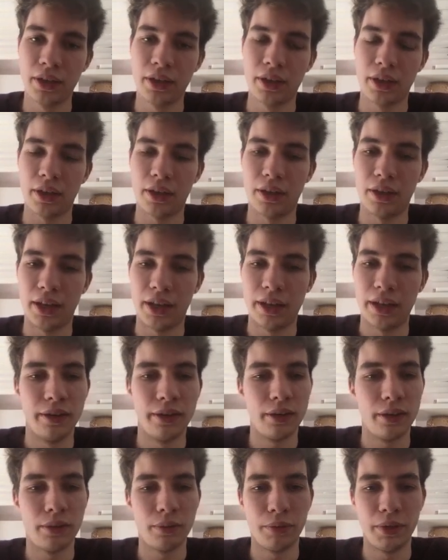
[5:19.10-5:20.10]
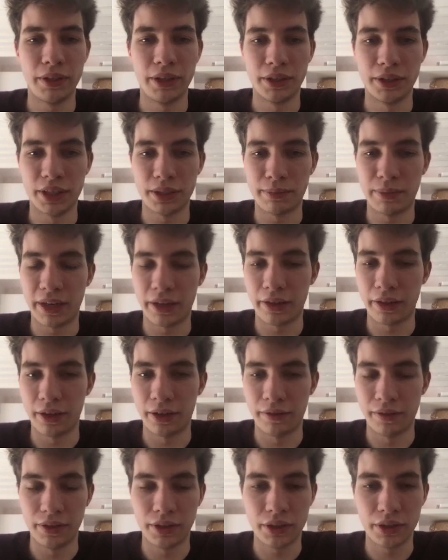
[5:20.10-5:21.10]
then we can just plug in the
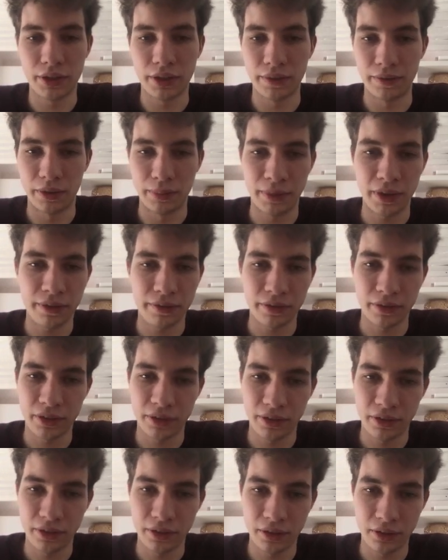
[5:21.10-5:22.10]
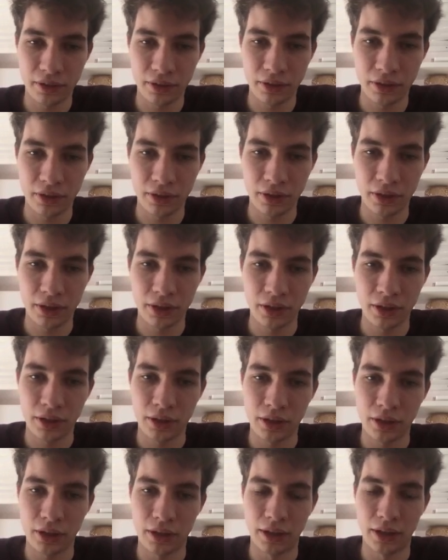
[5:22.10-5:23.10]
definition given above.
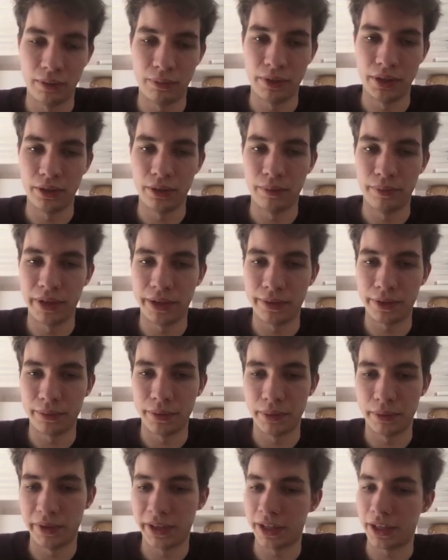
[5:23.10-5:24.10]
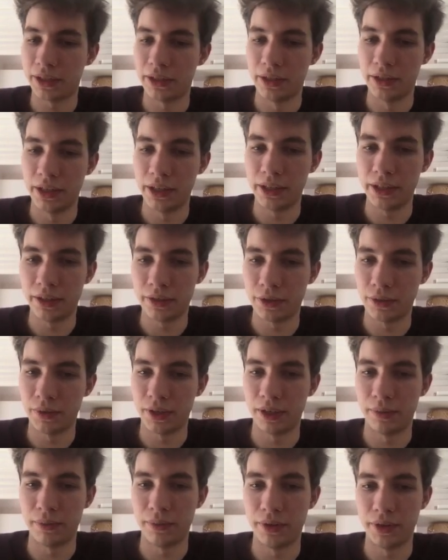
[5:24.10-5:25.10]
Then we know matrix multiplication is linear, so we
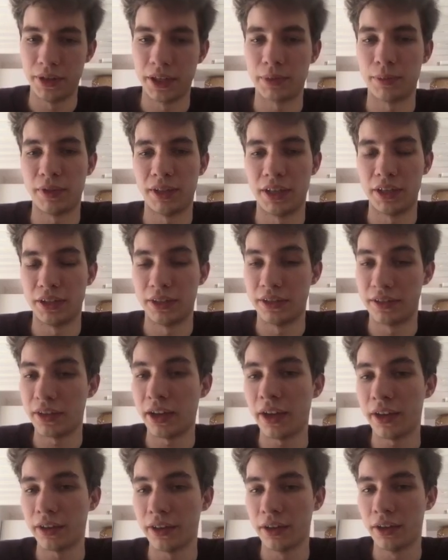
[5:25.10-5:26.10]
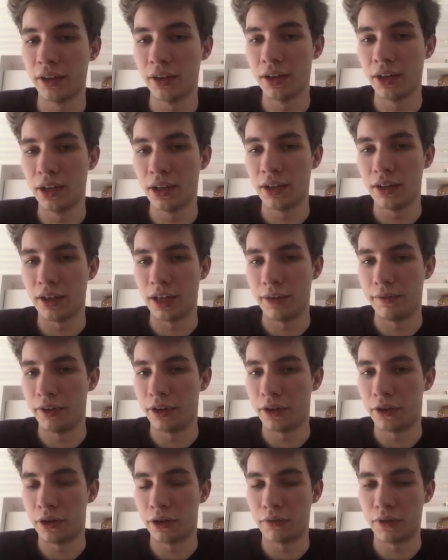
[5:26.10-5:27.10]
can pull the expectation inside. And we
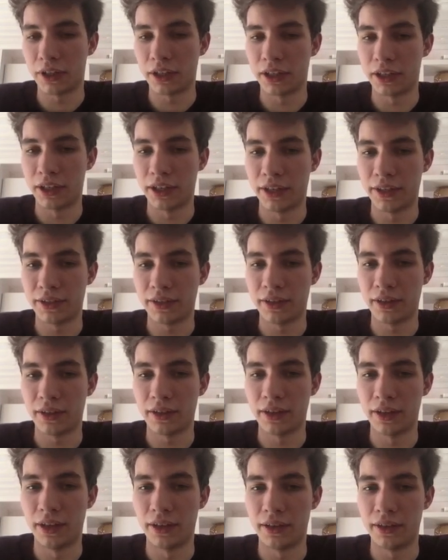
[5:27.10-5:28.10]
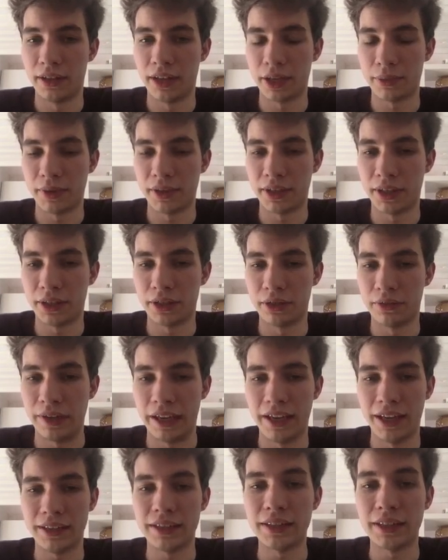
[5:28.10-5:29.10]
already recognize that the expectation of
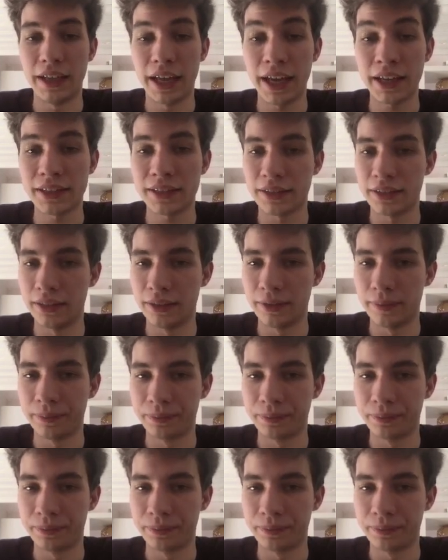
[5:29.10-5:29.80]
ATXT